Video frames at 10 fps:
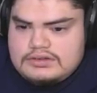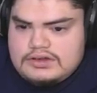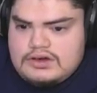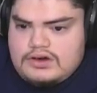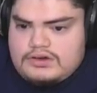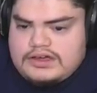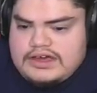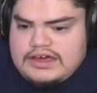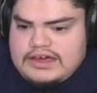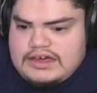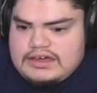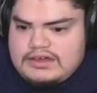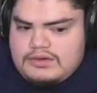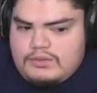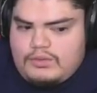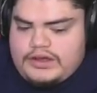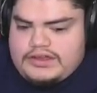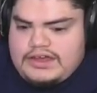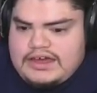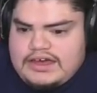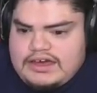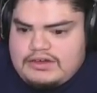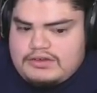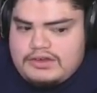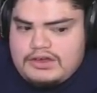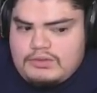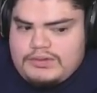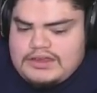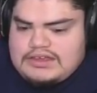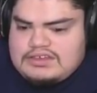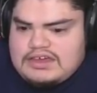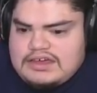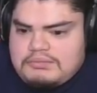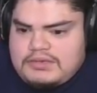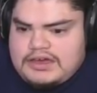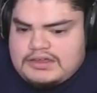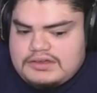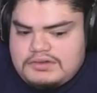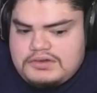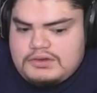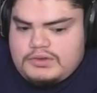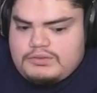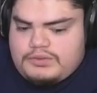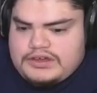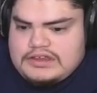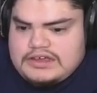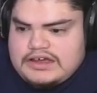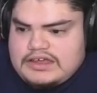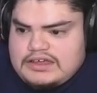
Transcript: Okay. One down. We need to hit, man. we really gotta